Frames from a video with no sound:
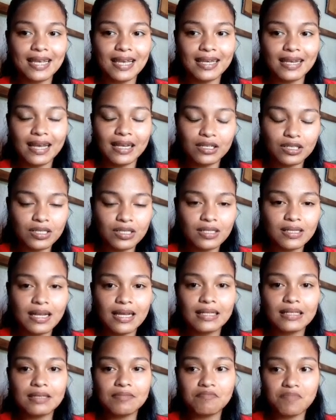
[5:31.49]
and
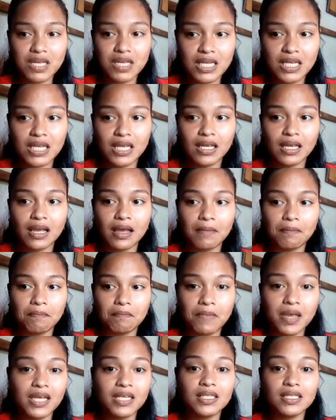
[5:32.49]
understand the meaning
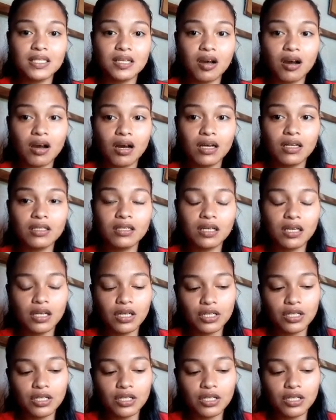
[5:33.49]
based on